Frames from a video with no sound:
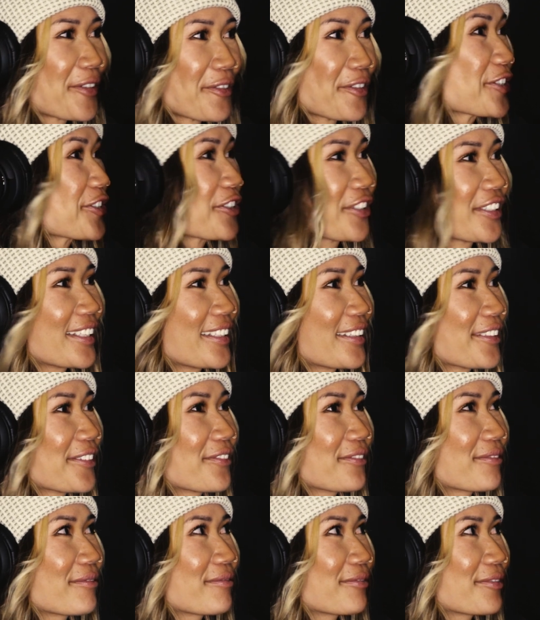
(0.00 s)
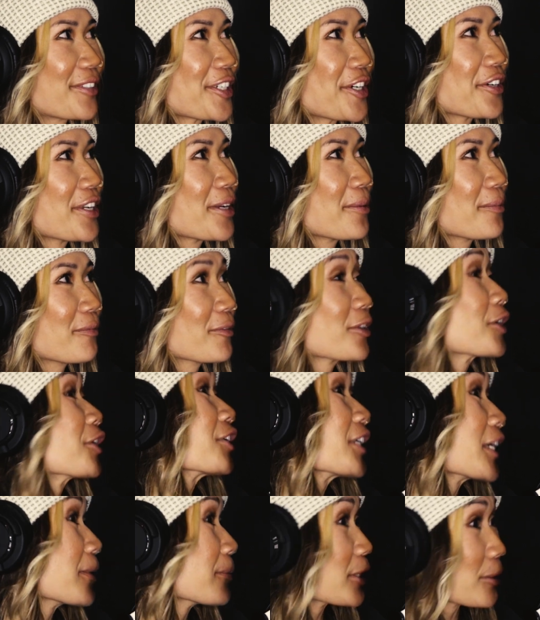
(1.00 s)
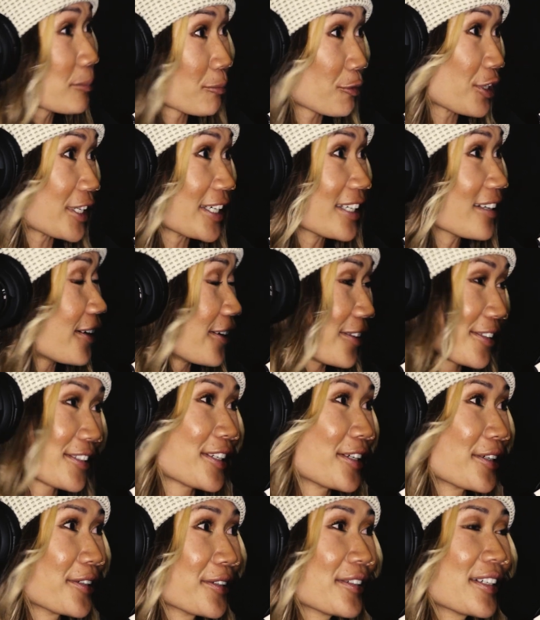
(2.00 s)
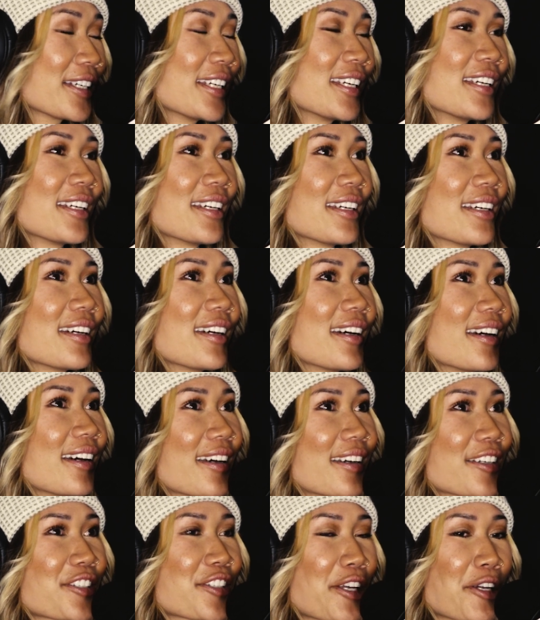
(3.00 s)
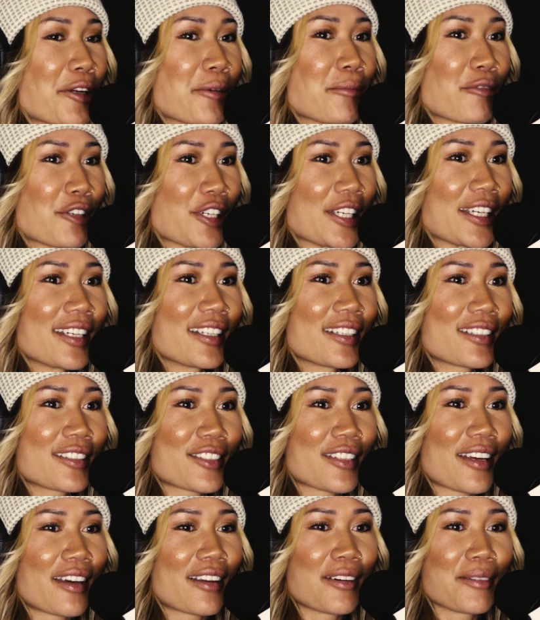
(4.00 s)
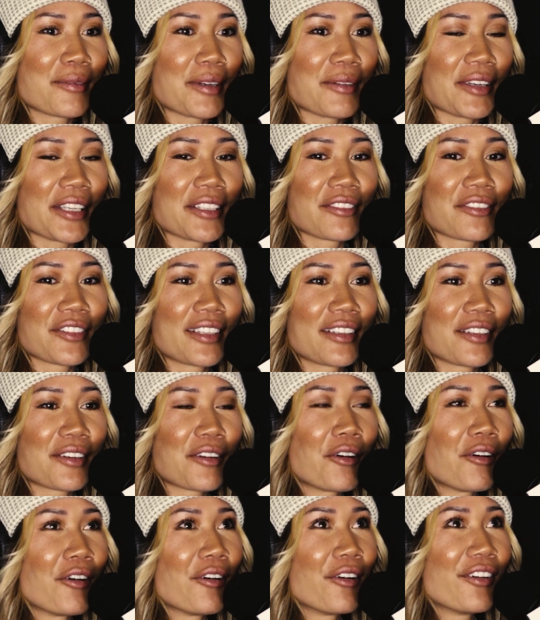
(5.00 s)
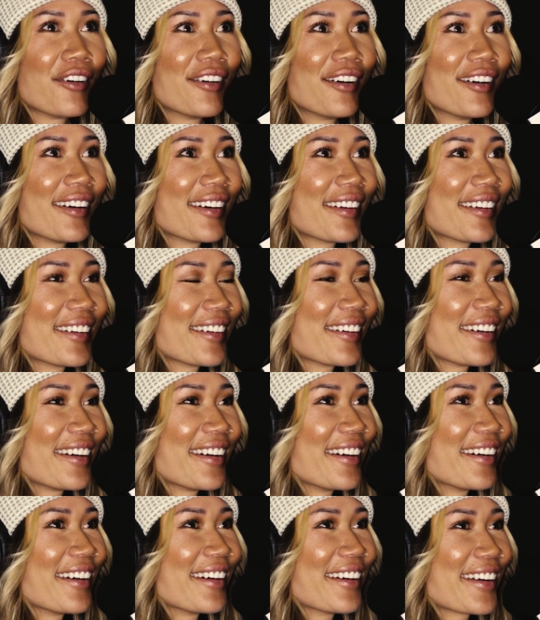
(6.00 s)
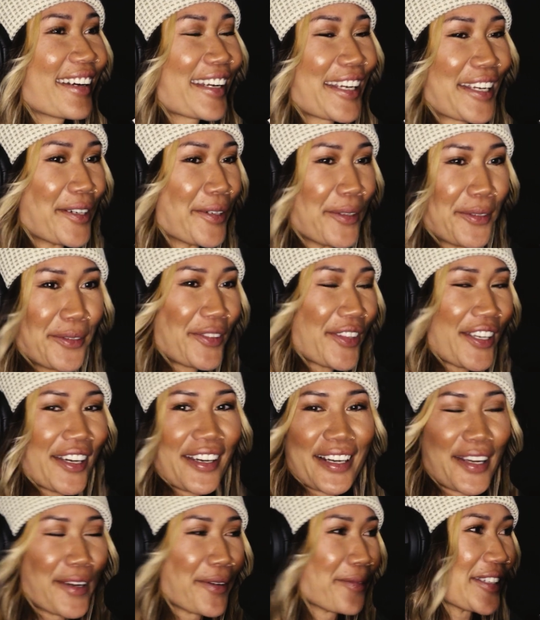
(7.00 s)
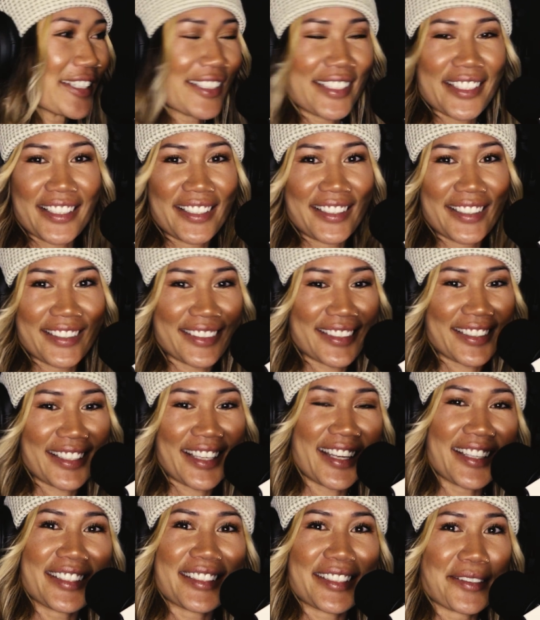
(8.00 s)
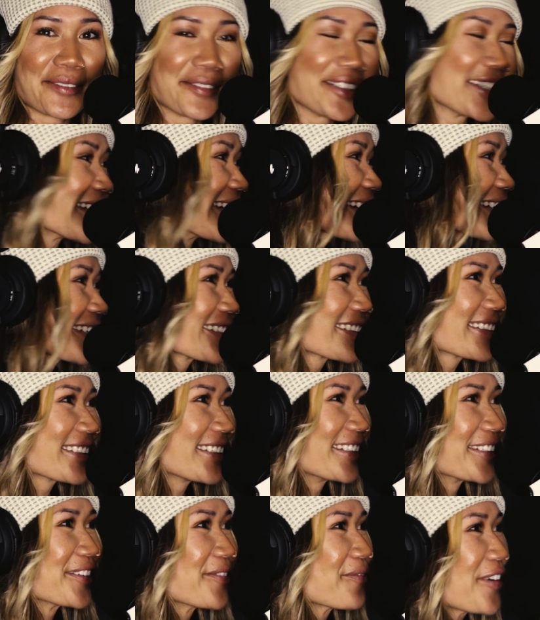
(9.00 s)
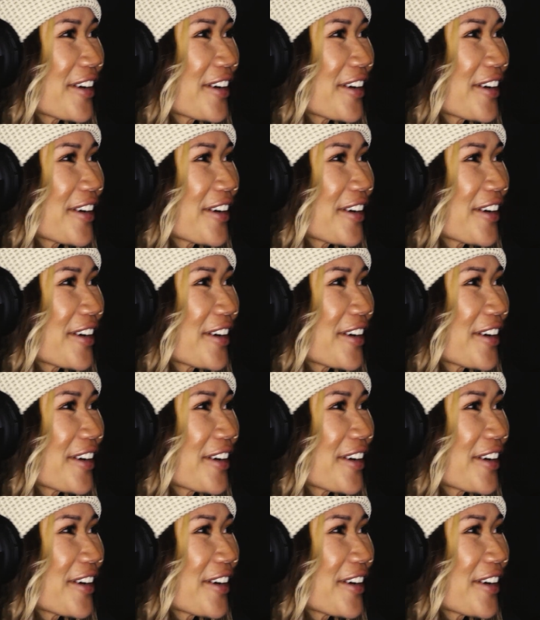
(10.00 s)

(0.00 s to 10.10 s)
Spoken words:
Originally, her name is Bree. Also, shout out Bree. Shout out my best friend Nicole. Who thought I would be sitting next to Casey Willax on a